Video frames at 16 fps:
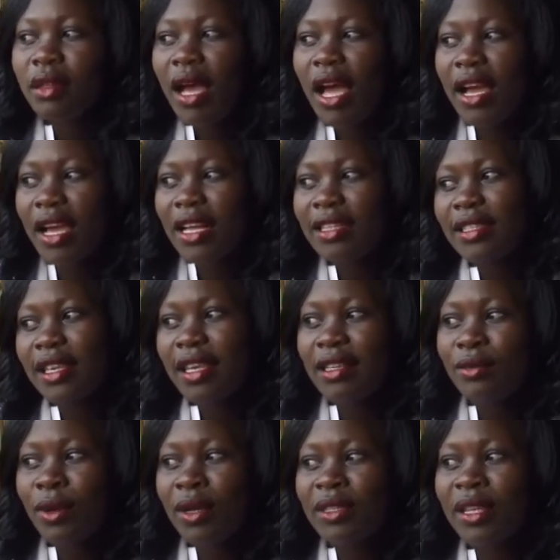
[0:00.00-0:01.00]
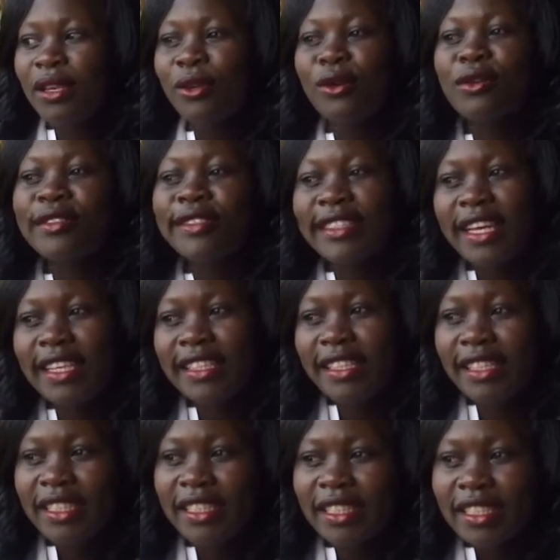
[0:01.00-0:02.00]
I can't say it was a long
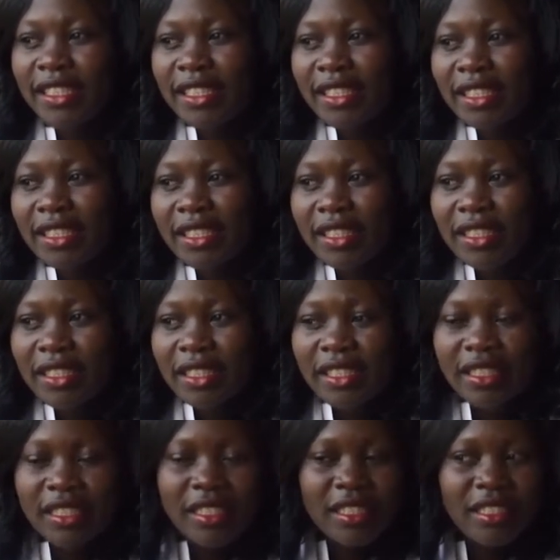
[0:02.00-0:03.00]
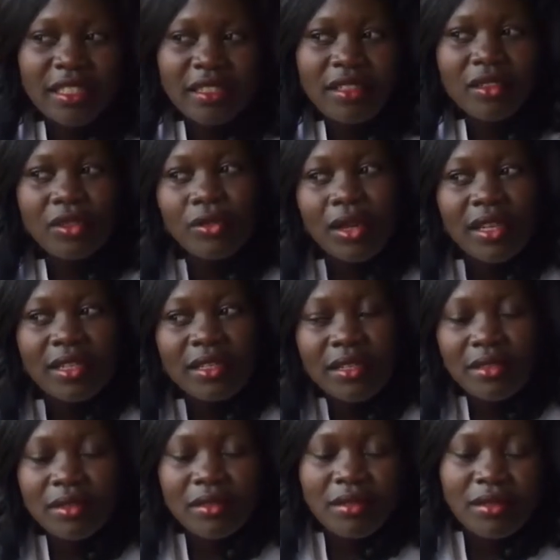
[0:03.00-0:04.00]
journey. It was
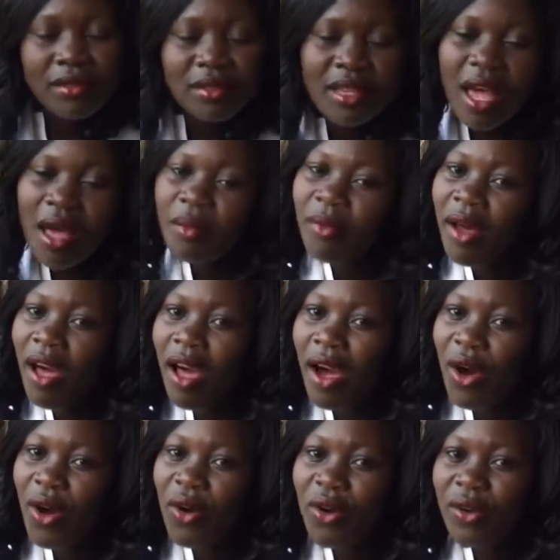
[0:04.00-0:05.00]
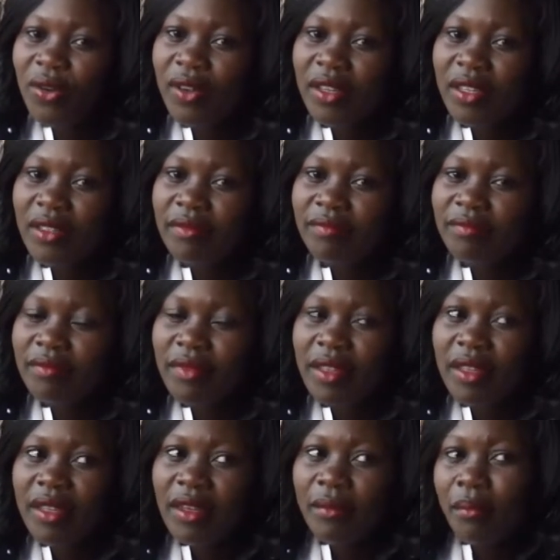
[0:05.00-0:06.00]
somehow,
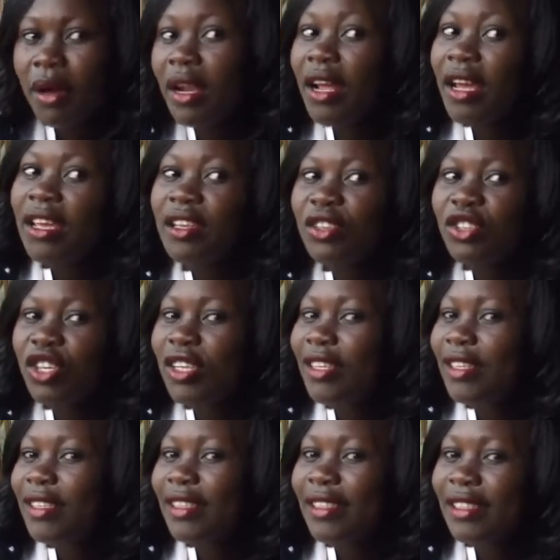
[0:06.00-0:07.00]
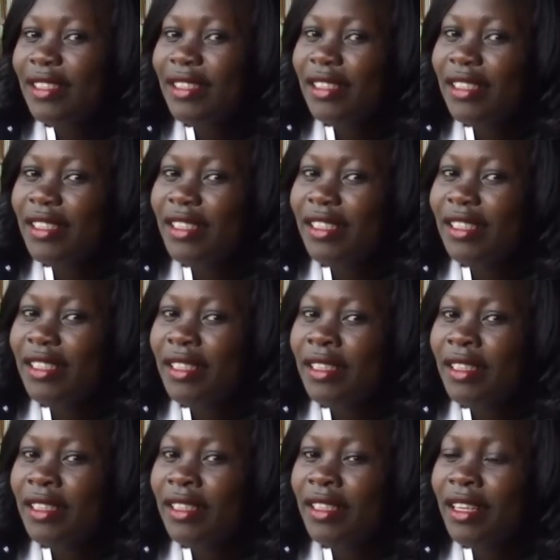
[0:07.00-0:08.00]
but I enjoyed it.
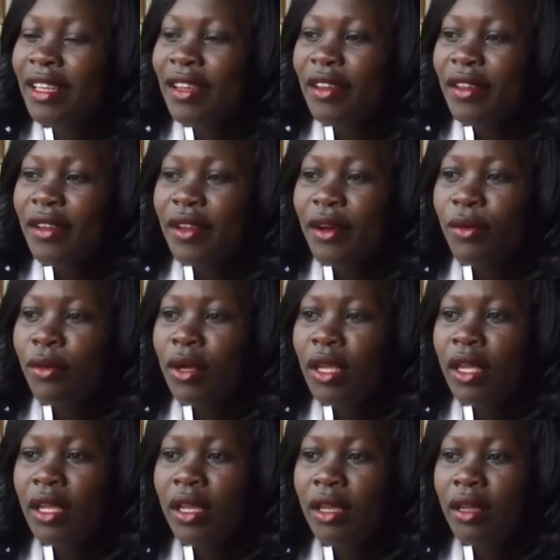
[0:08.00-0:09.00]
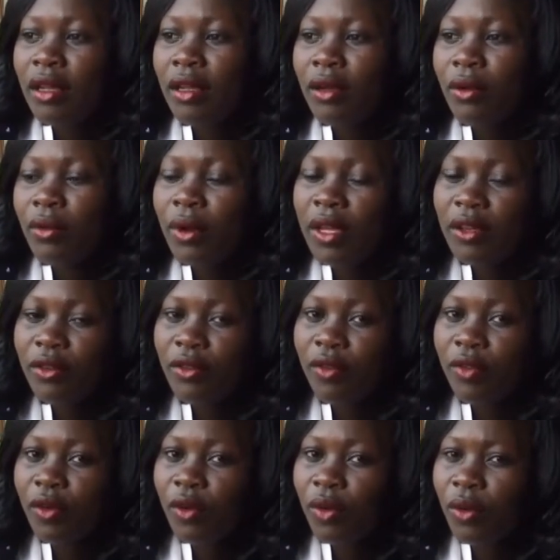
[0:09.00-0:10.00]
We went
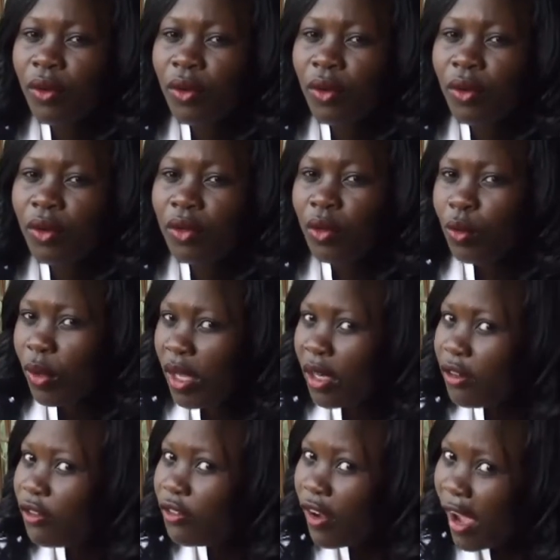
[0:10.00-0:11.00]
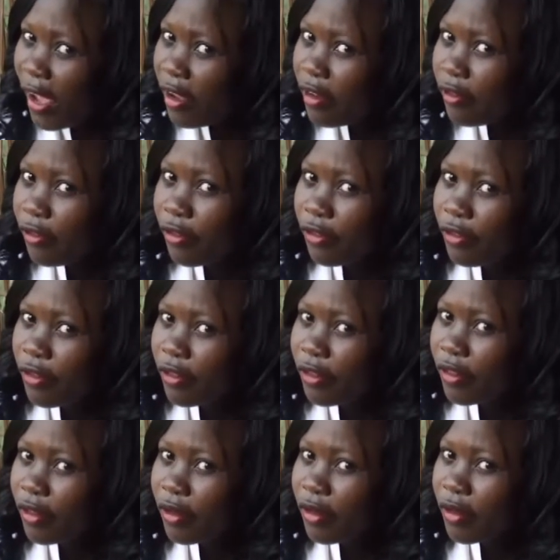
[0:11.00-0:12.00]
for 25?
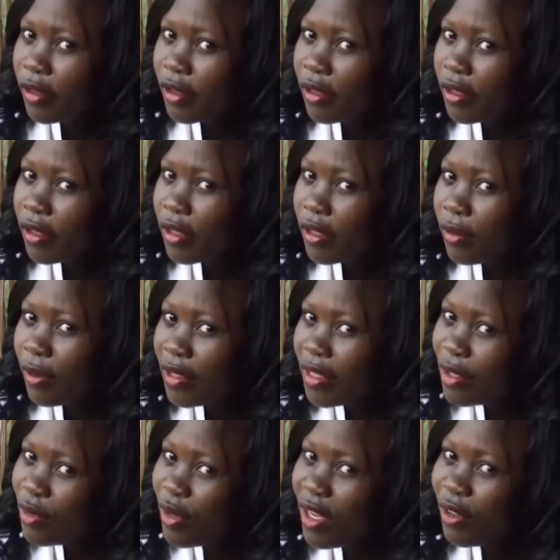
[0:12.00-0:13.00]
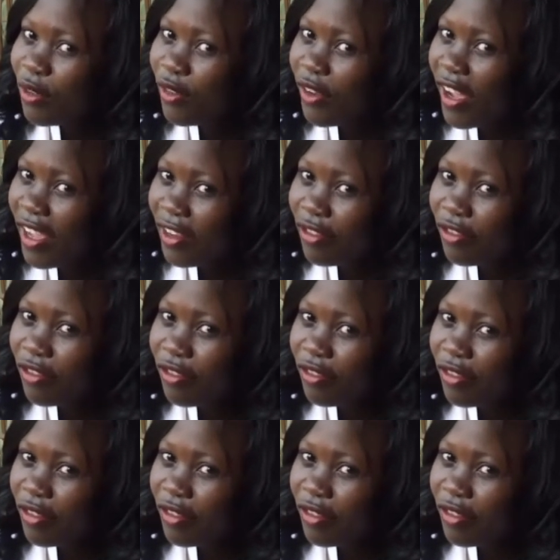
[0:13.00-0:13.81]
Was it 25?